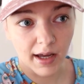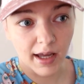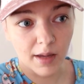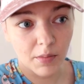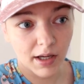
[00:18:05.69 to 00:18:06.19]

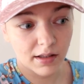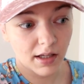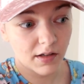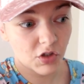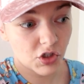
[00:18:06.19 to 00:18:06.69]
And
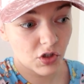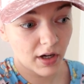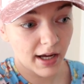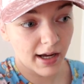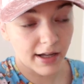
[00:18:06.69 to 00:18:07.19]
then she
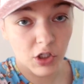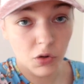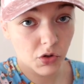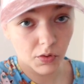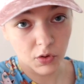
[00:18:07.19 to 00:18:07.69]
took her, I
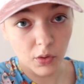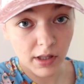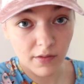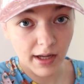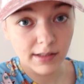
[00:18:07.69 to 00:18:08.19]
knew she was going
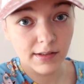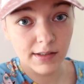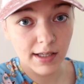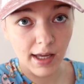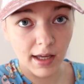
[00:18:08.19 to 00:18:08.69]
to the vets
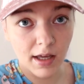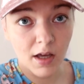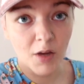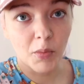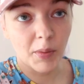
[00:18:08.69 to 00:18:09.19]
today,
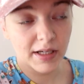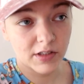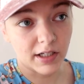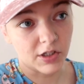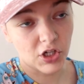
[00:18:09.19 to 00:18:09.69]
but
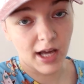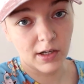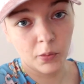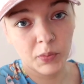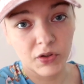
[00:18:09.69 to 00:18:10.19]
basically she
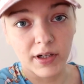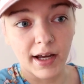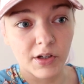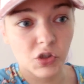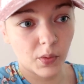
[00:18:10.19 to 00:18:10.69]
had lumps on
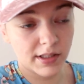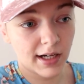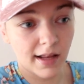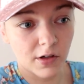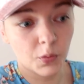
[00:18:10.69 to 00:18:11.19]
her. She went
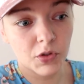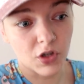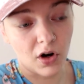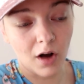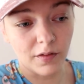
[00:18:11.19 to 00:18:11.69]
to get the lumps
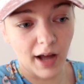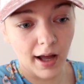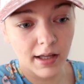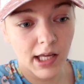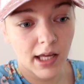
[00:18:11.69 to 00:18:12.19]
took off
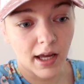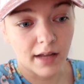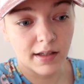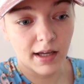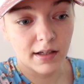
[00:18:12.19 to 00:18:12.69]
her,
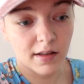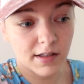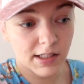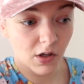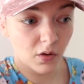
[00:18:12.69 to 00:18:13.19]
and then
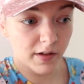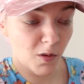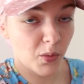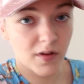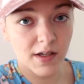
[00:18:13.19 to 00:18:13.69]
they did all
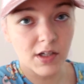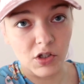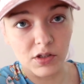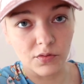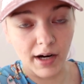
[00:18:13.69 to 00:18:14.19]
these
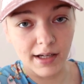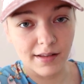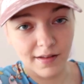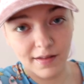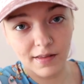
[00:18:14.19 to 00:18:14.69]
procedures,
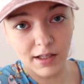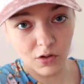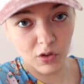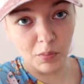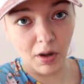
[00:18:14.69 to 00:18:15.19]
right? This is the
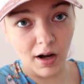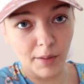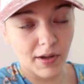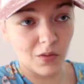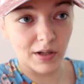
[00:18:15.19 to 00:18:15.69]
annoying
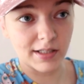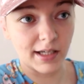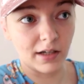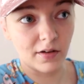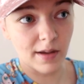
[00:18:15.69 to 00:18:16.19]
part, I may as well
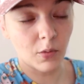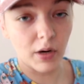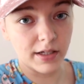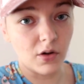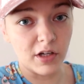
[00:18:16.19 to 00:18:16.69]
tell you, because I'm
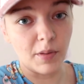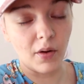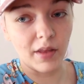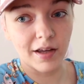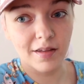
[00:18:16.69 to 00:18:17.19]
quite annoyed
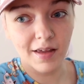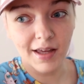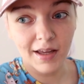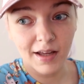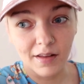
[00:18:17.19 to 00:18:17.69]
about this.
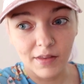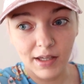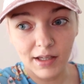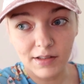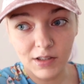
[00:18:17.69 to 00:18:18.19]

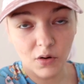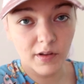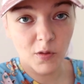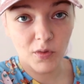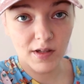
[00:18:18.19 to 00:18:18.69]
They did all
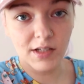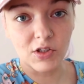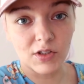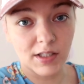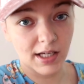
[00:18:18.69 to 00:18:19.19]
these
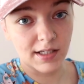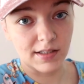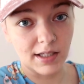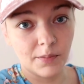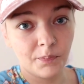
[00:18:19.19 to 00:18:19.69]
procedures to
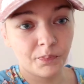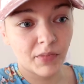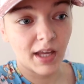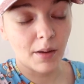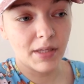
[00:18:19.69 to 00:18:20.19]
Daisy,
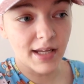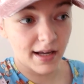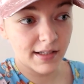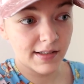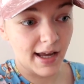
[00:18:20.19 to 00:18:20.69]
and me
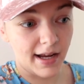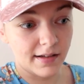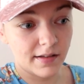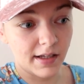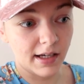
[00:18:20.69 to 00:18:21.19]
Nana
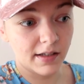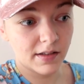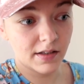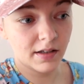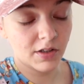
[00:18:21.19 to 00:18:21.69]
said
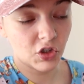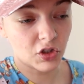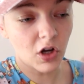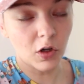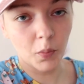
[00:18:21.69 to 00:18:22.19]
that
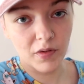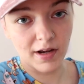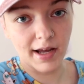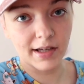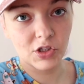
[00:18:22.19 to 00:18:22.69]
she's got lumps
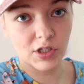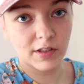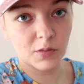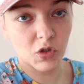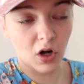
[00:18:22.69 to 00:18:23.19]
on her, she
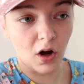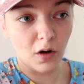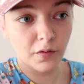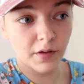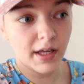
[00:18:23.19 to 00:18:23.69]
needs them took
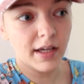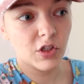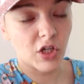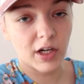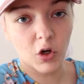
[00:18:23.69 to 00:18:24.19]
off.
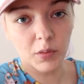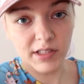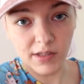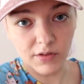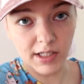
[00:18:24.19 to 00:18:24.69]
She had a couple
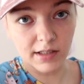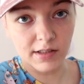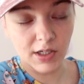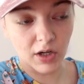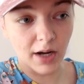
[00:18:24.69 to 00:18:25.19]
of teeth
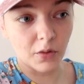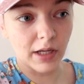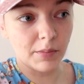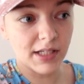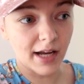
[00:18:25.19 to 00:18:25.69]
needing took out.
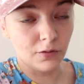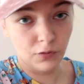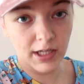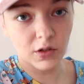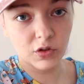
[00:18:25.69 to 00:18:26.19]
Like, me Nana
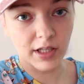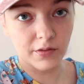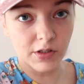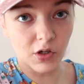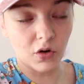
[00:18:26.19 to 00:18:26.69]
really looks
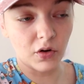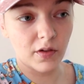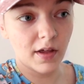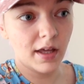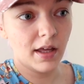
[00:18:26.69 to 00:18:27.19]
after the
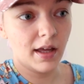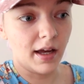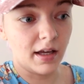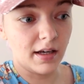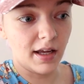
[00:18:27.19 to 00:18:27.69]
dogs.
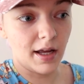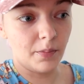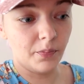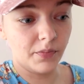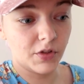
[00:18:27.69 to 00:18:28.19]

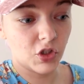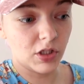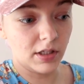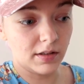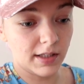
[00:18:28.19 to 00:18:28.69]
And
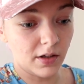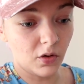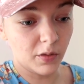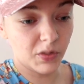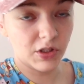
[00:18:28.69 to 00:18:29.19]
she said
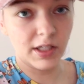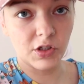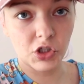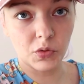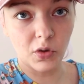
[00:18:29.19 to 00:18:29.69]
all the
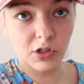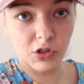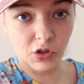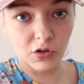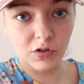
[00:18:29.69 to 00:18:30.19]
procedures she
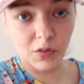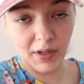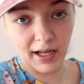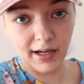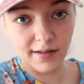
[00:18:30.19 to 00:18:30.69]
wanted done to
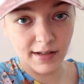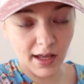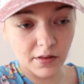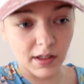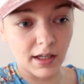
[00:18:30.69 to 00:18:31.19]
make her nice and
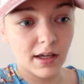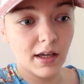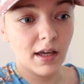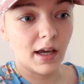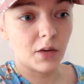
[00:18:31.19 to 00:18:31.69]
healthy.
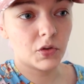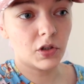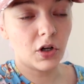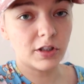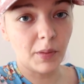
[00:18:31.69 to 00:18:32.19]
And it was
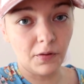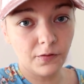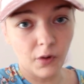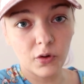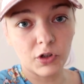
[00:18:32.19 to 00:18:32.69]
going to cost
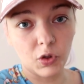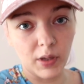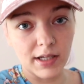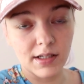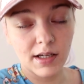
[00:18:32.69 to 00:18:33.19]
about
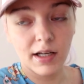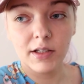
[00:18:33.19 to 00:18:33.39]
£400.